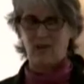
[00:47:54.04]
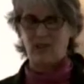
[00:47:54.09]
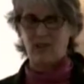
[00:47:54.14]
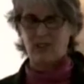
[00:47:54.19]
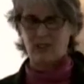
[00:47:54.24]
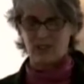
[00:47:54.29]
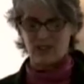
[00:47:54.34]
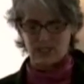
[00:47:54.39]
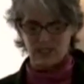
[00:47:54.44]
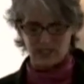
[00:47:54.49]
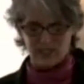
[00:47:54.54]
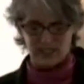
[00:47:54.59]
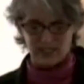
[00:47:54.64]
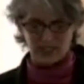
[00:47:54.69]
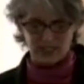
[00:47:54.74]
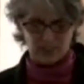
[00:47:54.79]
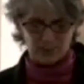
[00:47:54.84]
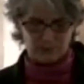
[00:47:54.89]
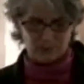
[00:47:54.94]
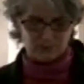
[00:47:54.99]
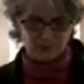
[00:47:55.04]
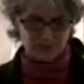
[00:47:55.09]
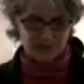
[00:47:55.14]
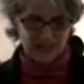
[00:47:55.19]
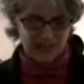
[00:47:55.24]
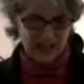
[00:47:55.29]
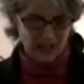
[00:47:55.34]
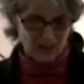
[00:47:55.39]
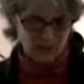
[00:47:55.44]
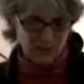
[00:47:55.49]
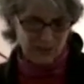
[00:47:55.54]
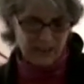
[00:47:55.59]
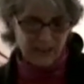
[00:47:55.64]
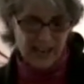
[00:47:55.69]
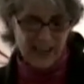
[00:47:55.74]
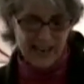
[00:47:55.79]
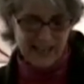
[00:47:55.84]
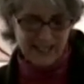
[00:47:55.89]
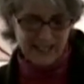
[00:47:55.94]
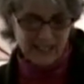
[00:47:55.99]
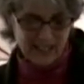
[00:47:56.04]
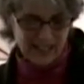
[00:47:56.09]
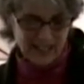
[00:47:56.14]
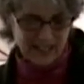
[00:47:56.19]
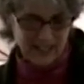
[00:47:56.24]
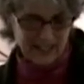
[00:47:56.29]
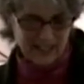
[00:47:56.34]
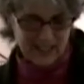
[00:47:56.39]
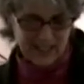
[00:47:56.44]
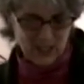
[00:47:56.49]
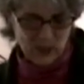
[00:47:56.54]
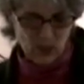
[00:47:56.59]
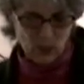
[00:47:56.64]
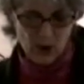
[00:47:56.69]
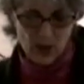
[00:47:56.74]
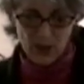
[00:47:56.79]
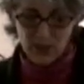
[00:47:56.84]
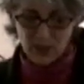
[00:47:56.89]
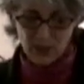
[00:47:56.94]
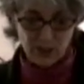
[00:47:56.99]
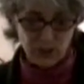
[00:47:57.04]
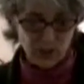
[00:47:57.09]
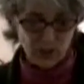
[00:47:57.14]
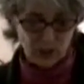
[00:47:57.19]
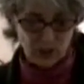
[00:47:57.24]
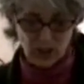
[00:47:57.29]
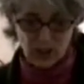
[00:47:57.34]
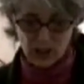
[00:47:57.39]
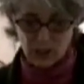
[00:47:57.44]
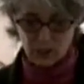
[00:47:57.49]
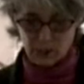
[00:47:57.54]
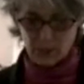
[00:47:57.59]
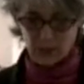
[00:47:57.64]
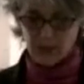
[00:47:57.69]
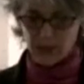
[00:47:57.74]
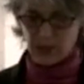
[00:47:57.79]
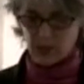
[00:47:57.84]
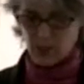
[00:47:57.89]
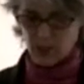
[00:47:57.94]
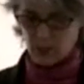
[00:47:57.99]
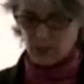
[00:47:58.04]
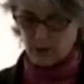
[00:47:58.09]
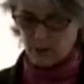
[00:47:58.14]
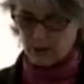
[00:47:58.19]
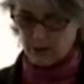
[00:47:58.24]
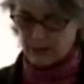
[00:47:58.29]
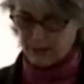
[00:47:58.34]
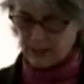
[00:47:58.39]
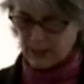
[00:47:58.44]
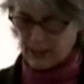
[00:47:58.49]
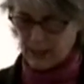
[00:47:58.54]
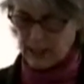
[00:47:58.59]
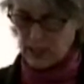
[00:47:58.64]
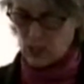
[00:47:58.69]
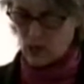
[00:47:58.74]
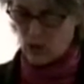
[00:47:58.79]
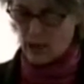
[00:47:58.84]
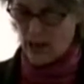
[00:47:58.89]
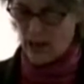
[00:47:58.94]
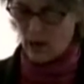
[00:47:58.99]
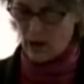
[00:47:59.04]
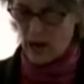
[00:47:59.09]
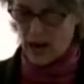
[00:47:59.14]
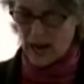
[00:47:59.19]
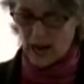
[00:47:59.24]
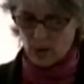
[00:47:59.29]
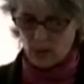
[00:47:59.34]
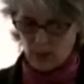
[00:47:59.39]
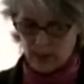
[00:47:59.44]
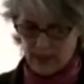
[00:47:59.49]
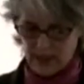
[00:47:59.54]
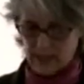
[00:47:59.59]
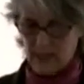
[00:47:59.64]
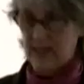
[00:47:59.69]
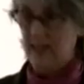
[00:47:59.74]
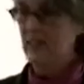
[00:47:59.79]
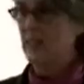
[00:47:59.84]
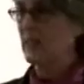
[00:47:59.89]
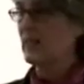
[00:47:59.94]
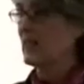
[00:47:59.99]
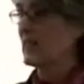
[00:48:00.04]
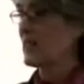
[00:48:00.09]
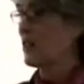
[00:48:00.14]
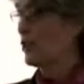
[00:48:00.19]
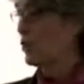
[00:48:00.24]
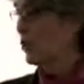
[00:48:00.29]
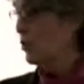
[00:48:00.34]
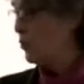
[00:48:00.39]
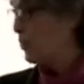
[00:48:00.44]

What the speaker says: I wouldn't trust it. Relying on, weather is no longer predictable. Flooding, drought, high winds. This is